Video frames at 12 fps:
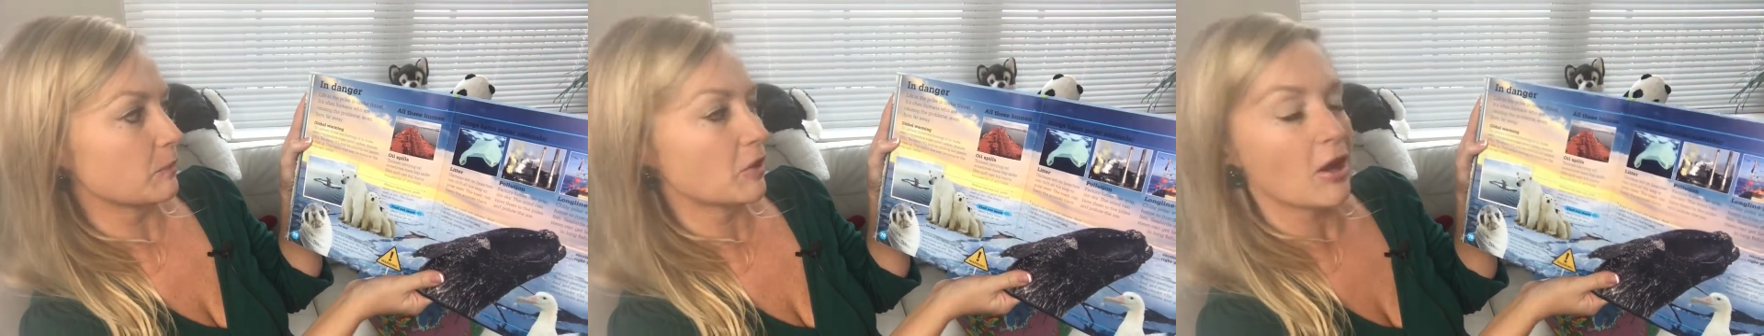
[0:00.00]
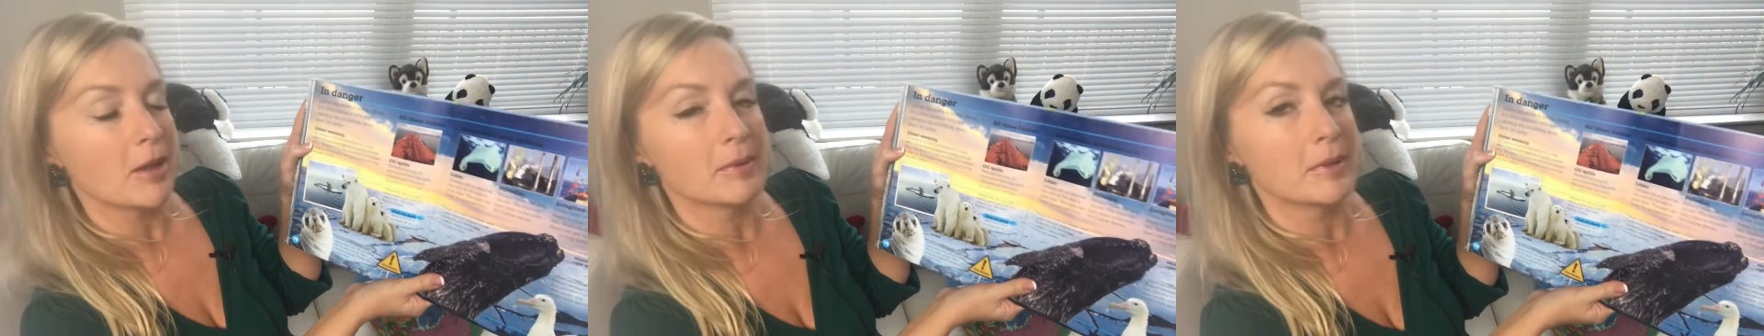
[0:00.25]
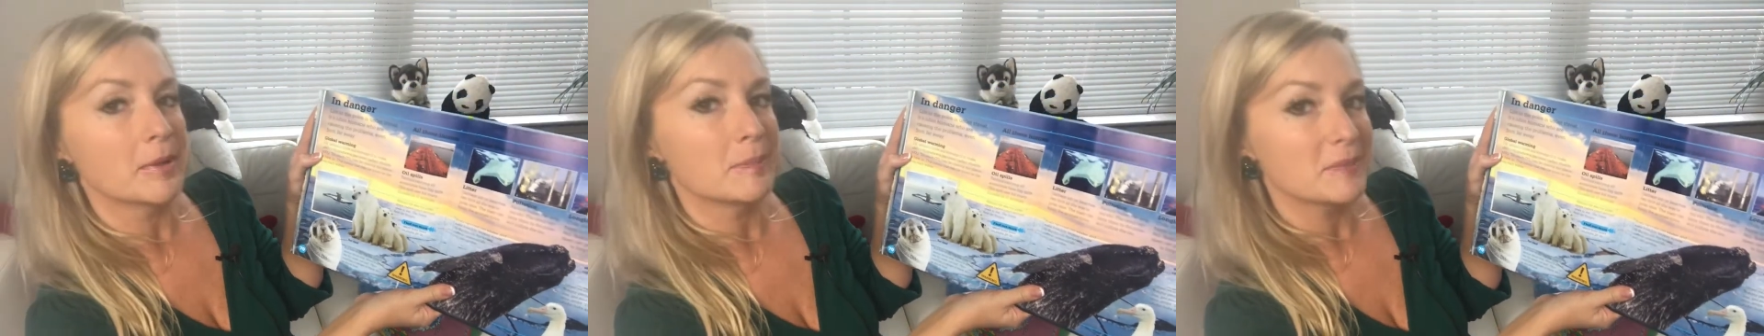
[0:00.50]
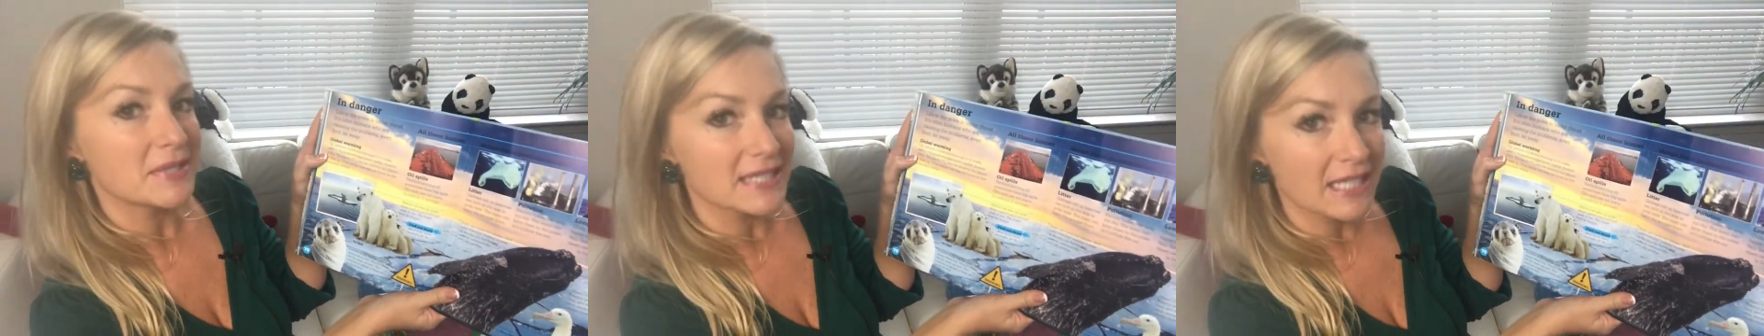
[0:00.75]

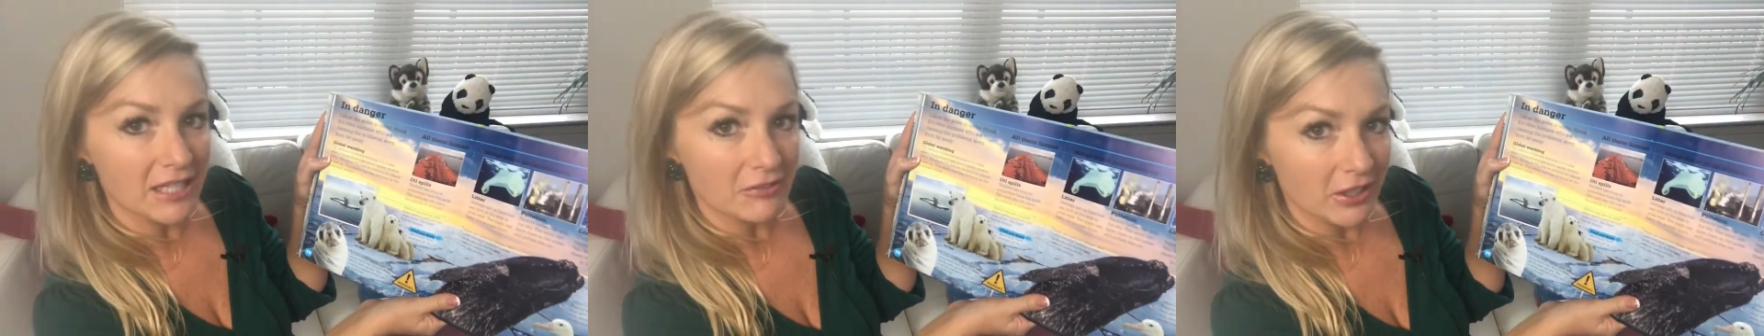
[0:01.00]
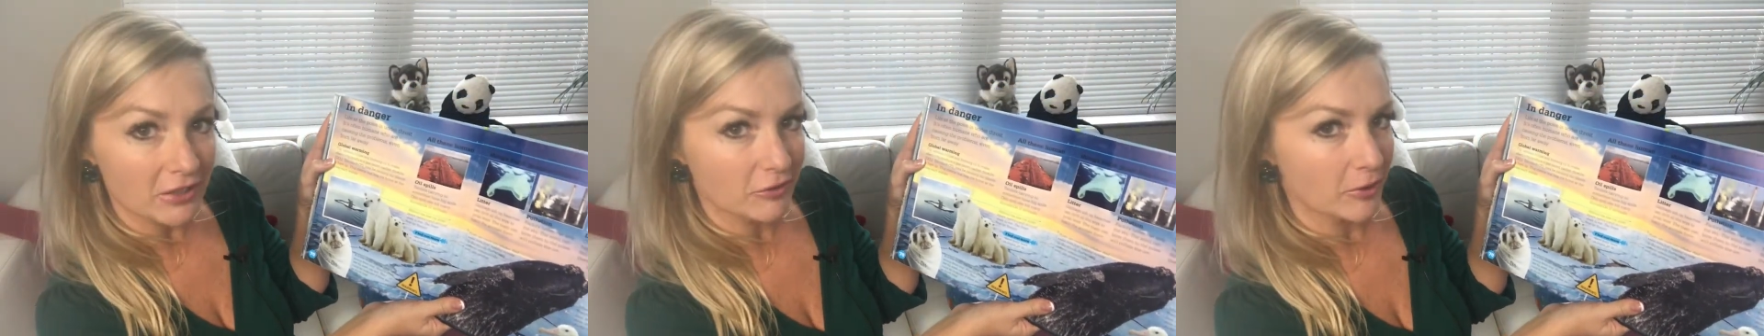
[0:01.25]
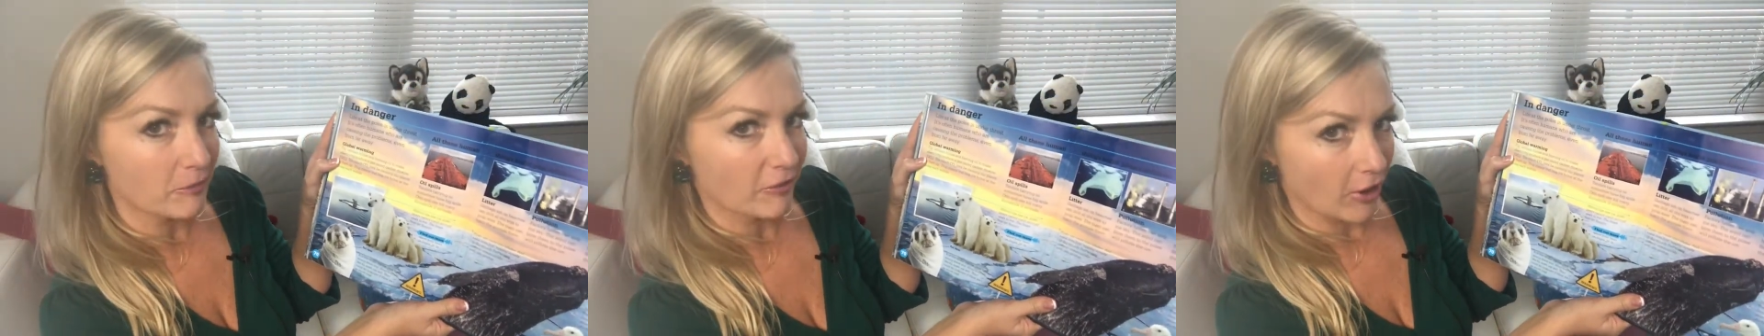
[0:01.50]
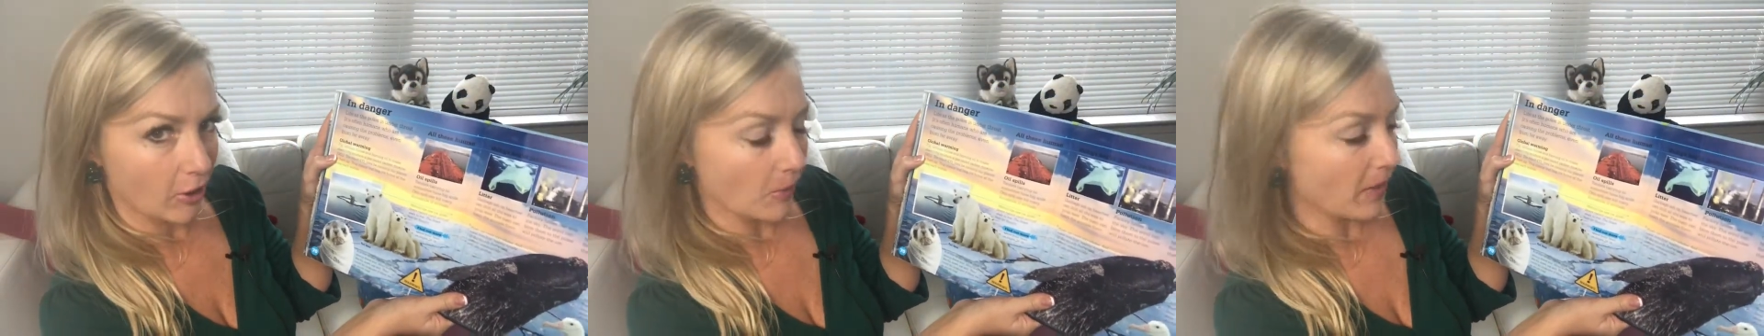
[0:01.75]
problems, even from
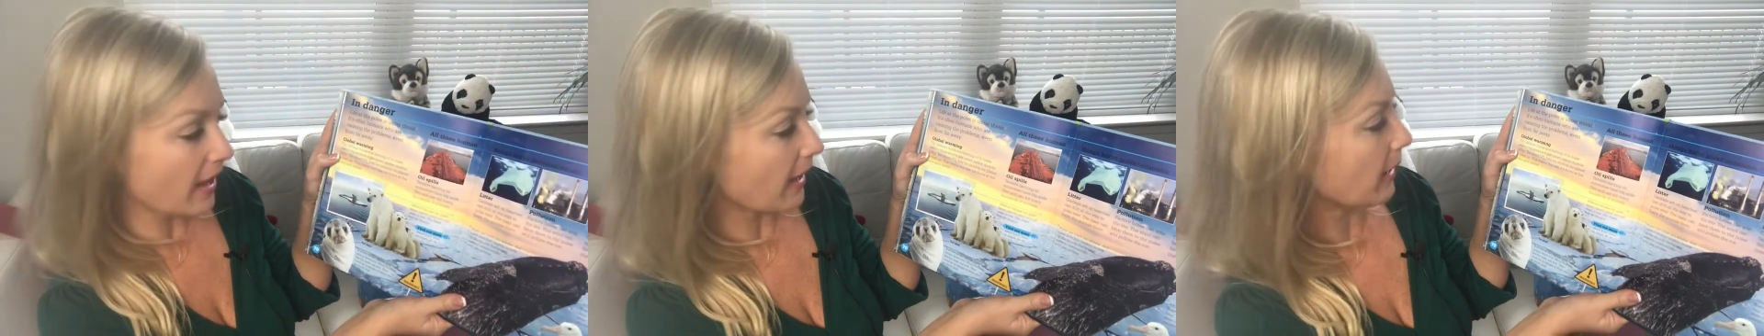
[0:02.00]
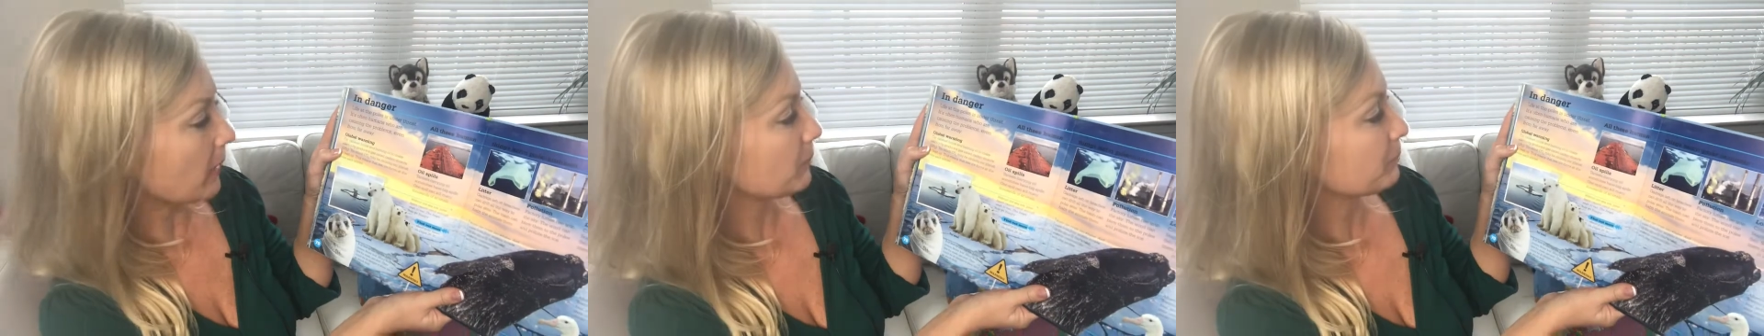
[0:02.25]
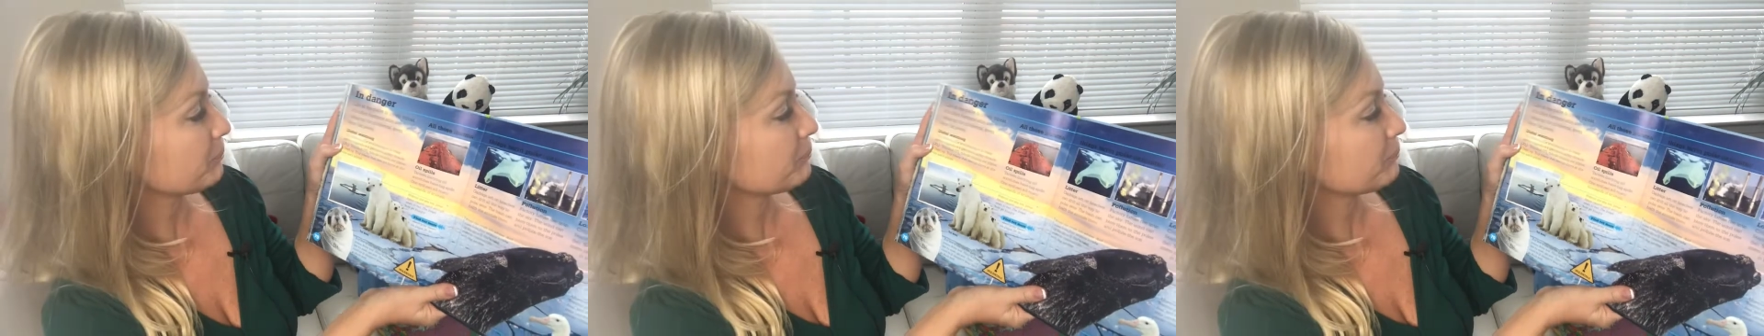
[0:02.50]
far away.